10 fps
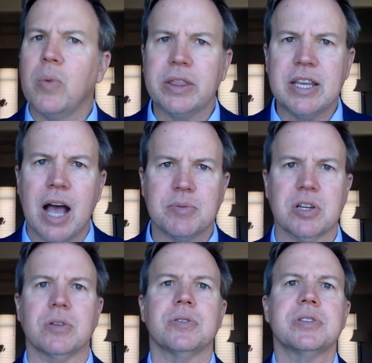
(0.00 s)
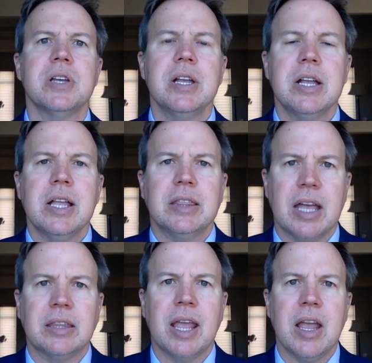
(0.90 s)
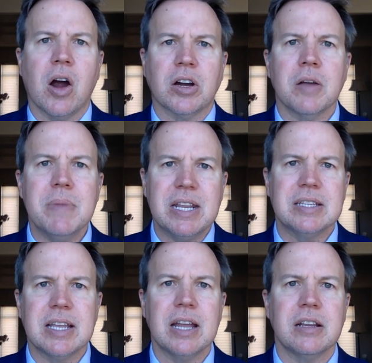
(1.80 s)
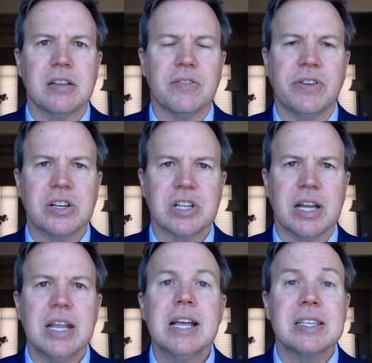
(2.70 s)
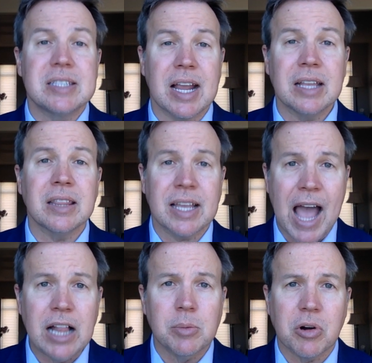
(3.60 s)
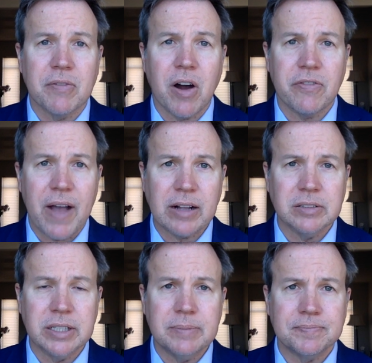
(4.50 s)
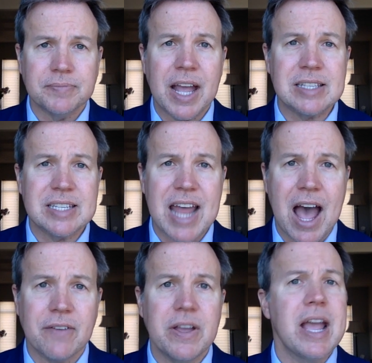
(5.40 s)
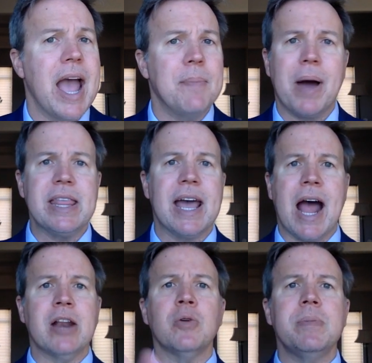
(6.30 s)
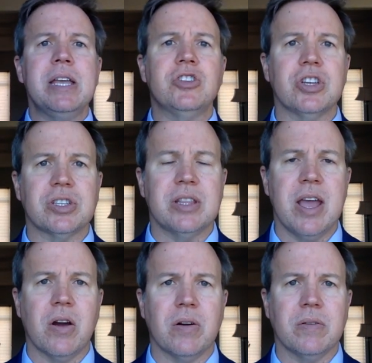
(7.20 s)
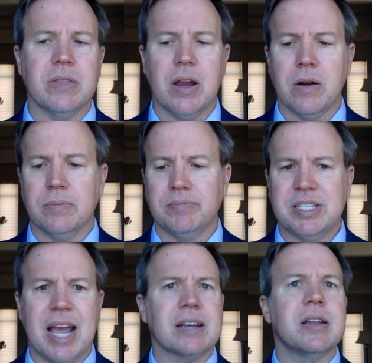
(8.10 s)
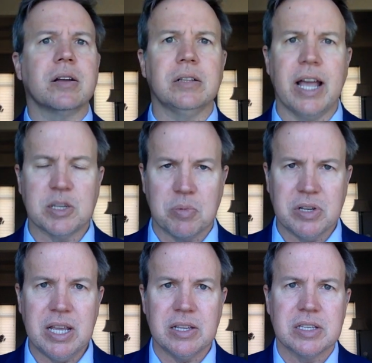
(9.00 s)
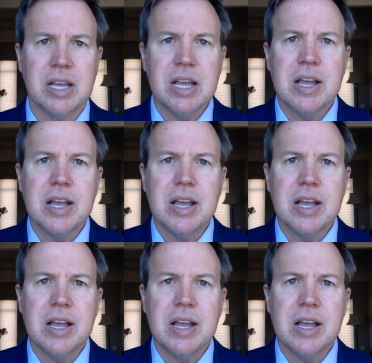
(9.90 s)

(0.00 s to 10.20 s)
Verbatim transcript: what the obstacles that they are committed to getting to the finish line. Second, the caliber of our faculty and staff. And by that, I don't mean just their their technical expertise.